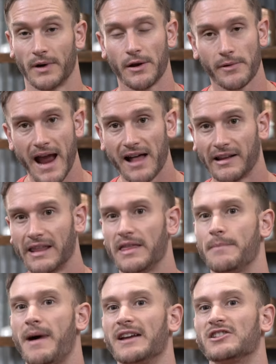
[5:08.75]
when in reality,
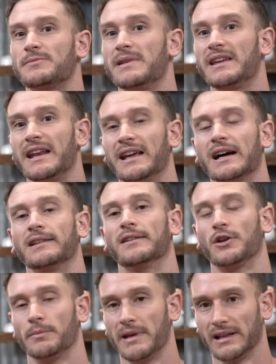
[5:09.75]
they might just be getting a
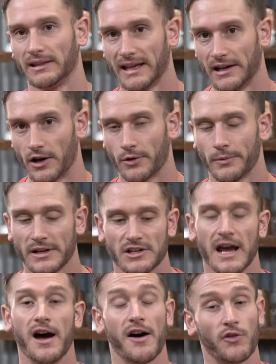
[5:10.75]
little bit leaner, which
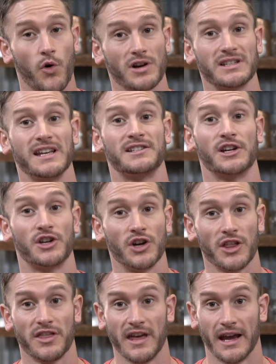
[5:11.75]
of course is a
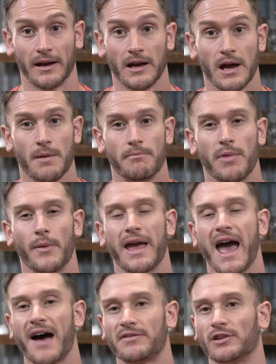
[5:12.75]
good thing, but we
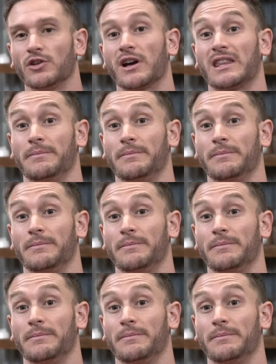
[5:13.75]
have to look